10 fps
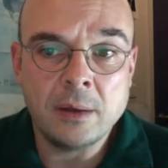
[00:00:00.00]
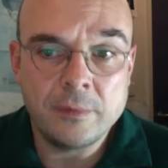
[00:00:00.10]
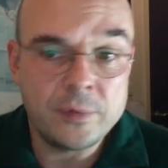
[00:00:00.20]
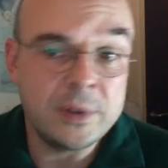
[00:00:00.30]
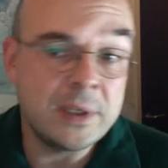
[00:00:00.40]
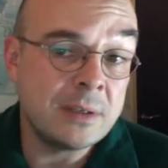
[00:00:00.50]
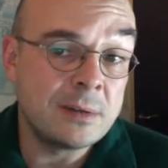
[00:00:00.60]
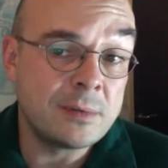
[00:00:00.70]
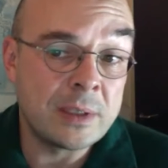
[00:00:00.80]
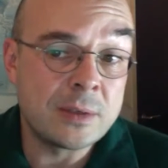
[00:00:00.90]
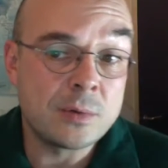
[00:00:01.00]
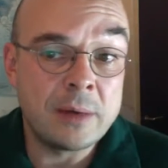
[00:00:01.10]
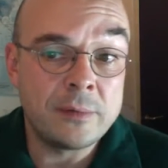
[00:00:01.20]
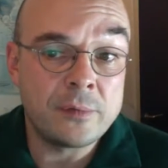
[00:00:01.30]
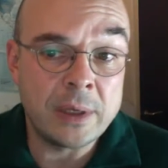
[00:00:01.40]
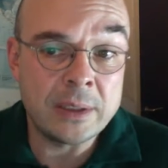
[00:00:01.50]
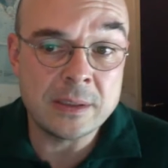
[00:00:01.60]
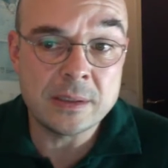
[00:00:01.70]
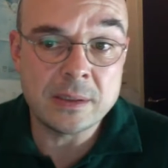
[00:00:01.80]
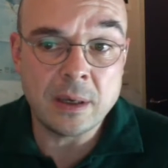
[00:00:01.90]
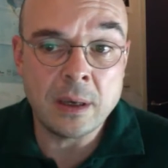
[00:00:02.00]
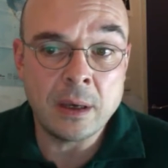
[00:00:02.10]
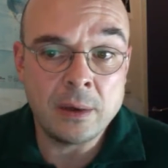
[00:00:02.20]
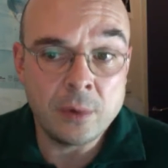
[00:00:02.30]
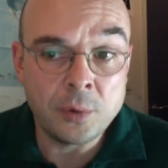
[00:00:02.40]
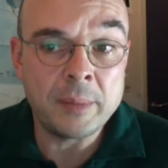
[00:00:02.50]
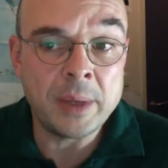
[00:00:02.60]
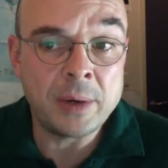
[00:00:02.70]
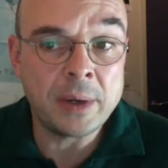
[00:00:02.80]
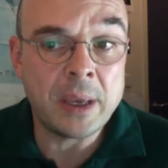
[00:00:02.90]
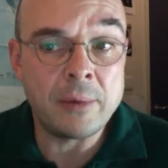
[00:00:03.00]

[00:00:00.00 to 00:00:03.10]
this is France 1, France, North America,